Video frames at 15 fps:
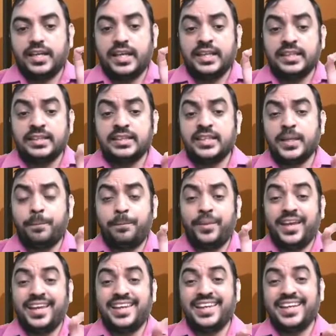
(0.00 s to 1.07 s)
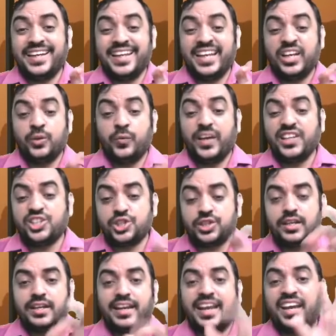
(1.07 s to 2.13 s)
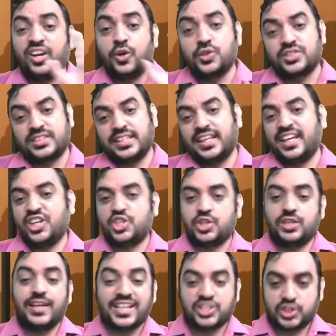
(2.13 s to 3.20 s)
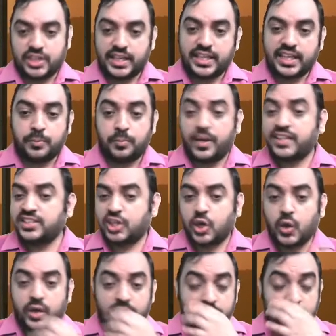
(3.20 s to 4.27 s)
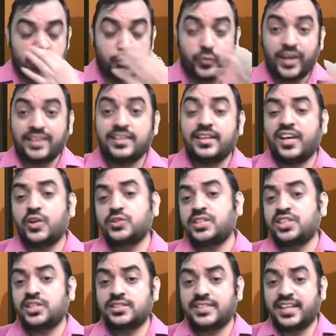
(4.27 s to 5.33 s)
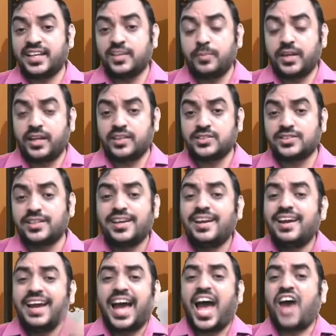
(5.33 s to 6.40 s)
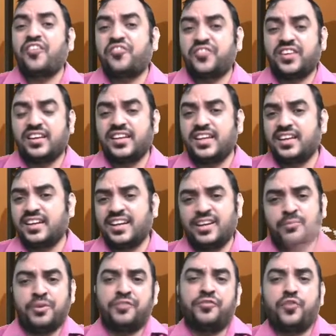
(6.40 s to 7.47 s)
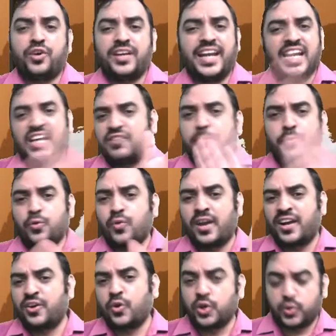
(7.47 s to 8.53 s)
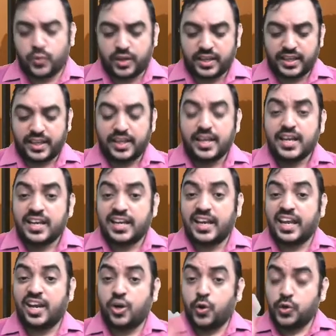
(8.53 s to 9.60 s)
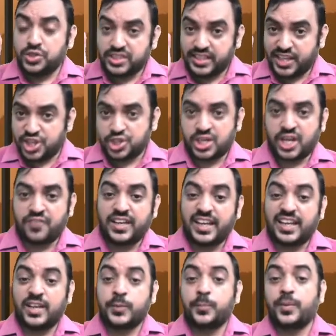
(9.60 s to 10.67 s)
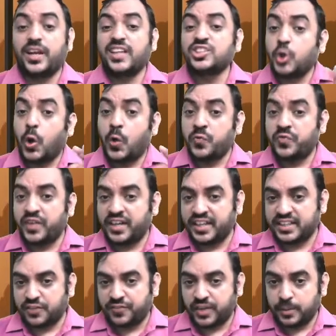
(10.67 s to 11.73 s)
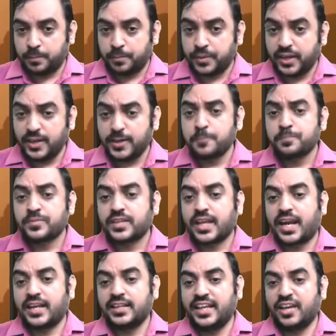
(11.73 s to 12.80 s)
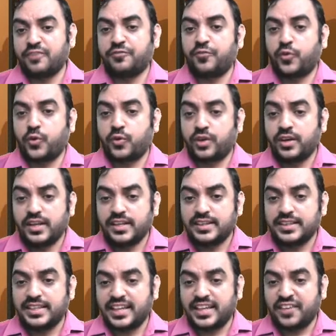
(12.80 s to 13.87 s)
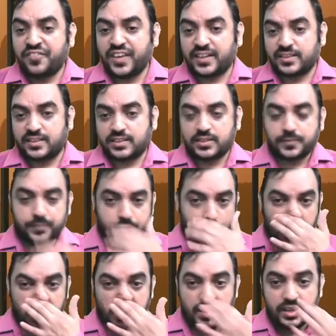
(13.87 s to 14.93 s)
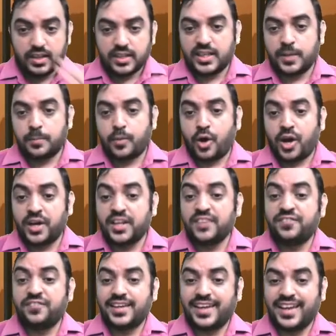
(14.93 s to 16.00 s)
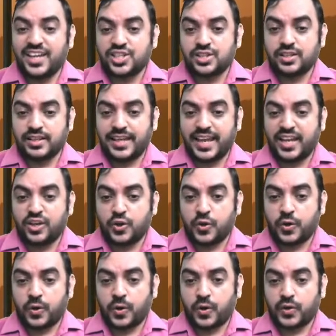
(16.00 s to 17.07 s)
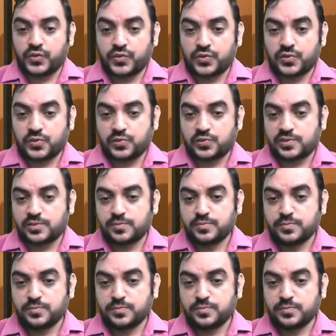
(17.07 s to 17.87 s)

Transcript: In the period in which negotiation has taken place accordingly. So, when the negotiation has taken place, after year end before date of approval and don't worry negotiation have taken place on 30th of april and therefore the effect or the modification gain or loss